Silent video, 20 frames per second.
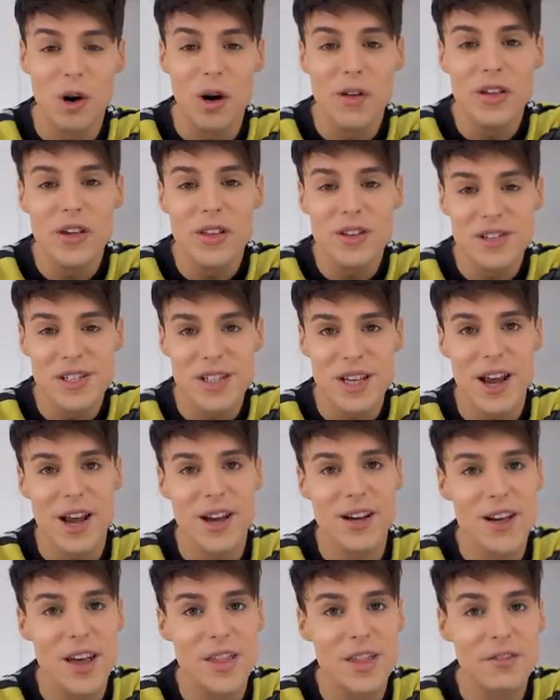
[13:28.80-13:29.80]
On the other
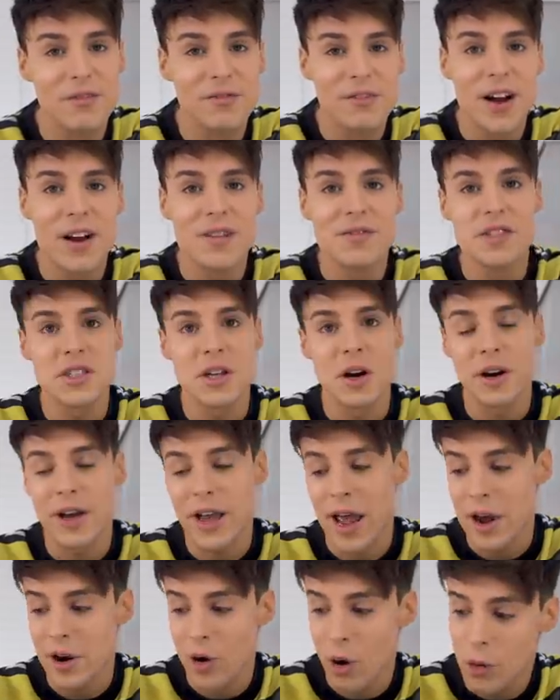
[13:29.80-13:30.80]
side, the 5-star
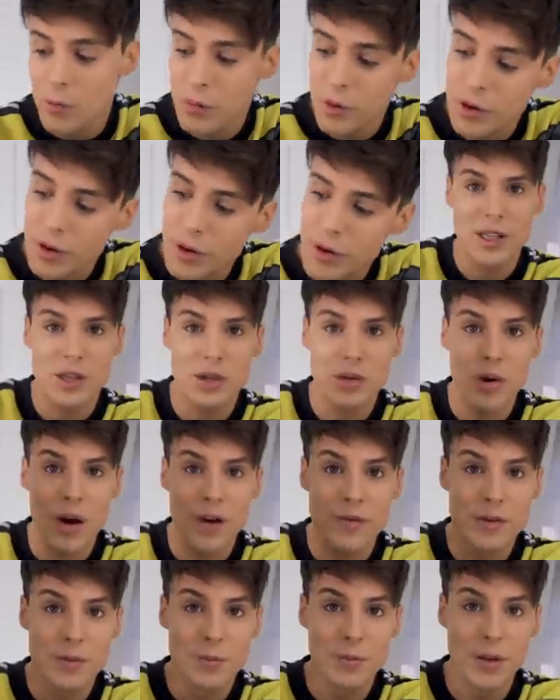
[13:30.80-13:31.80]
can opener, you
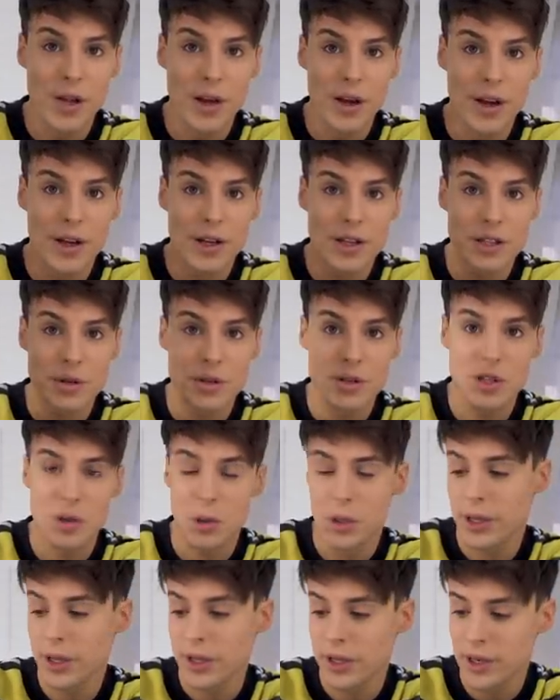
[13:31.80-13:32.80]
have to plug it, so it's
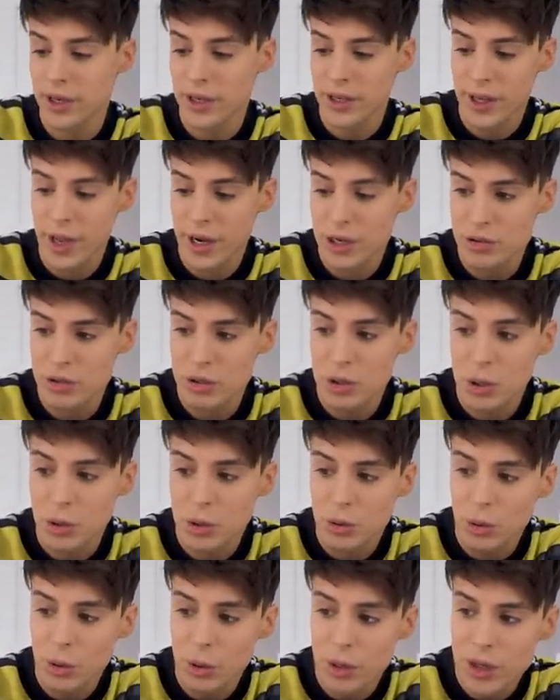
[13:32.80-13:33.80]
got like an electrical
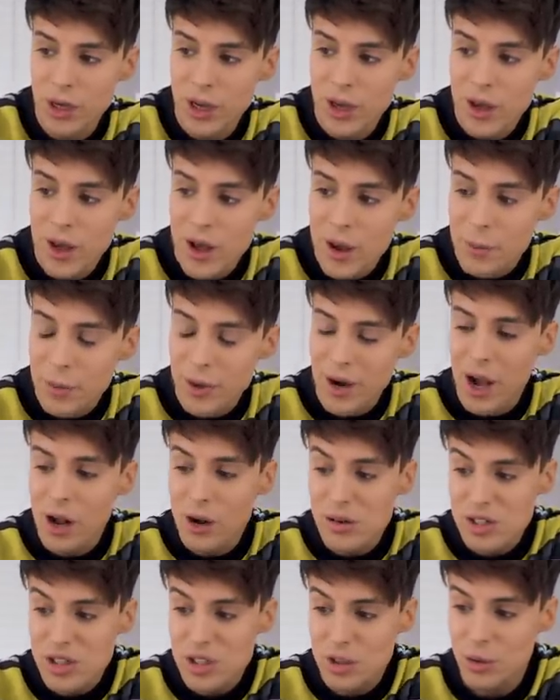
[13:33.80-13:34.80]
cord. But
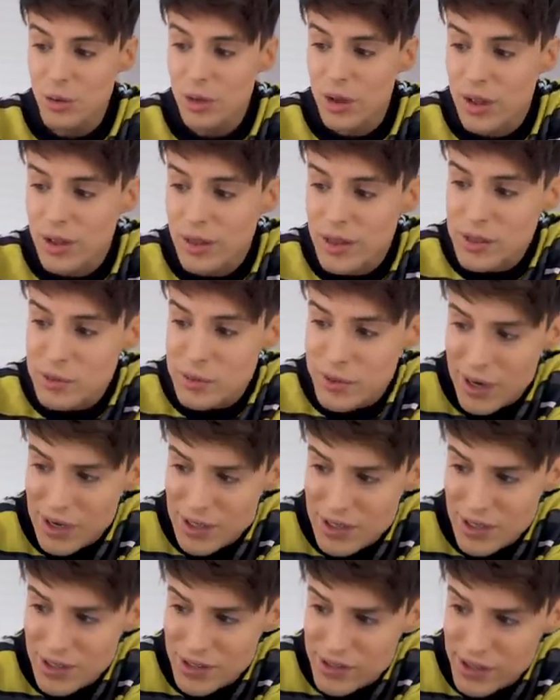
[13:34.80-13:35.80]
also, this one
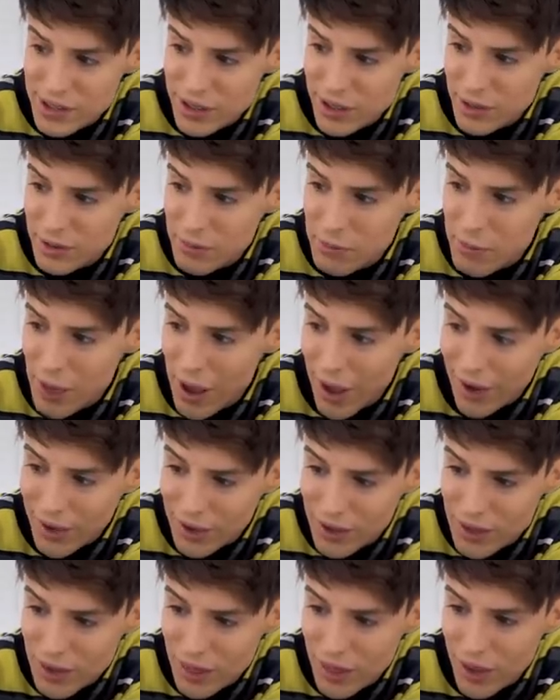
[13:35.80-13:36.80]
has this little
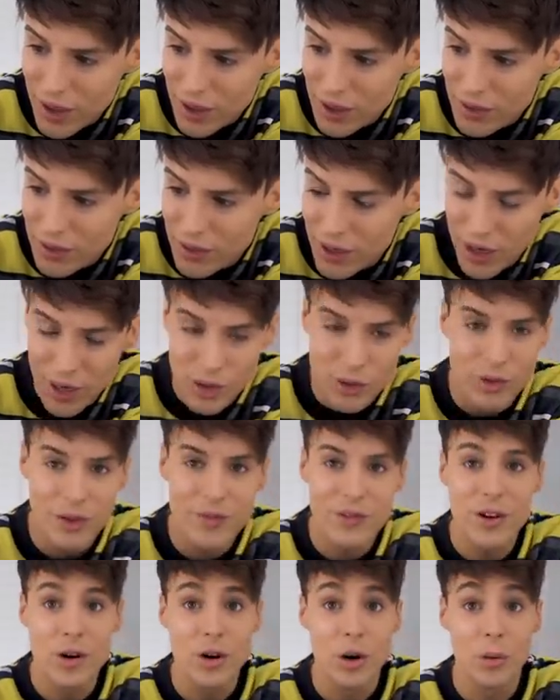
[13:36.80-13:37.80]
magnet thing that I don't
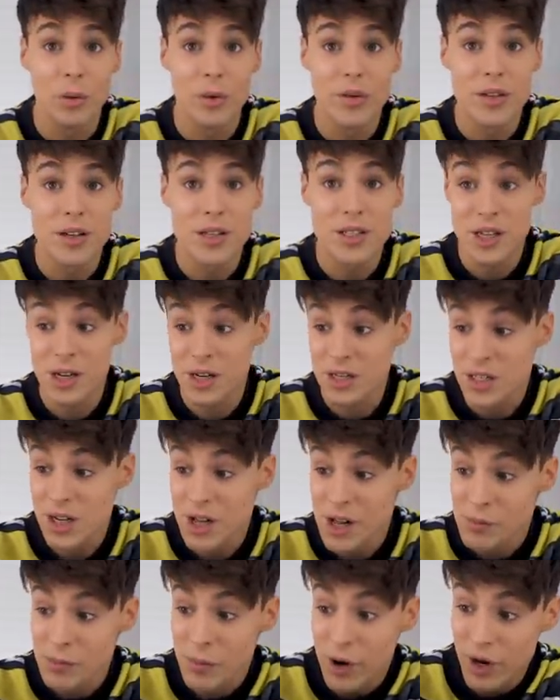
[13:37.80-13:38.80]
even know what this does,
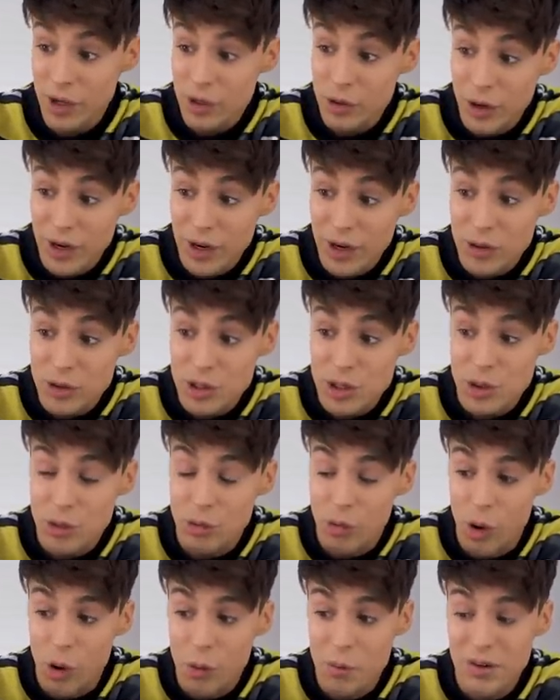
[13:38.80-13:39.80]
but you can
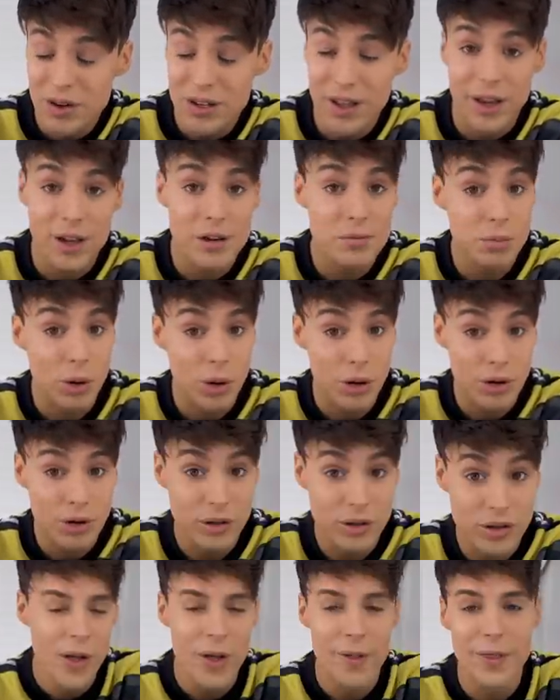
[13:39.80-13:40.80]
also open like
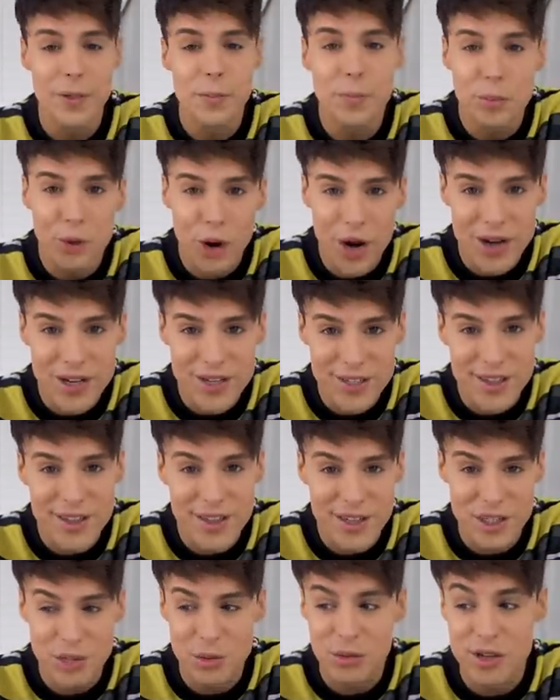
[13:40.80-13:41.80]
bottles. The price in
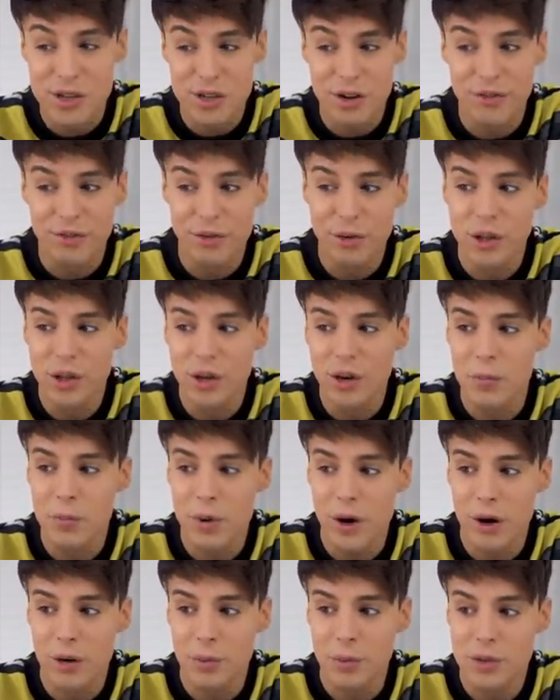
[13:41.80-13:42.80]
this one is not fully
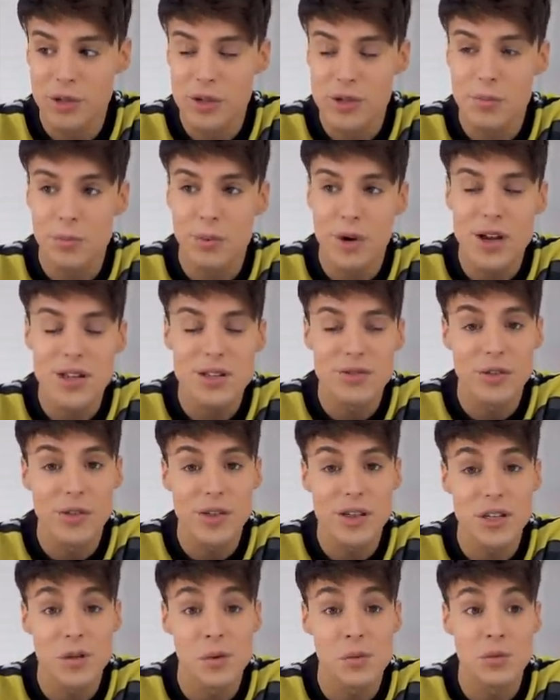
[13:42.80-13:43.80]
comparable, so the price for
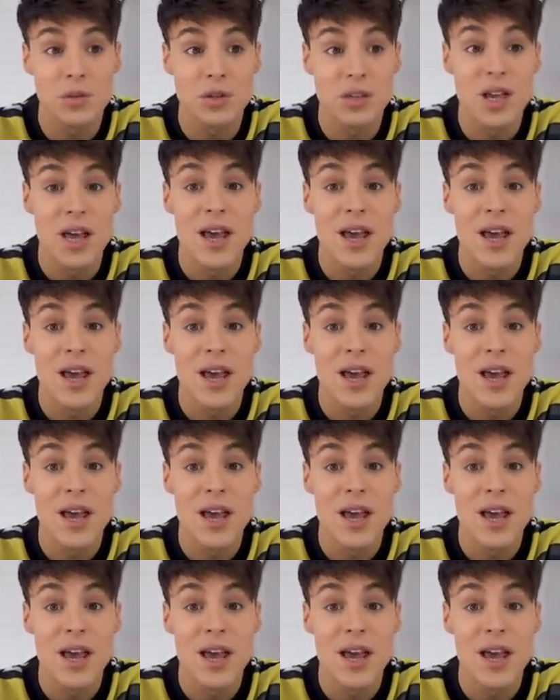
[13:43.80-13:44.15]
this one was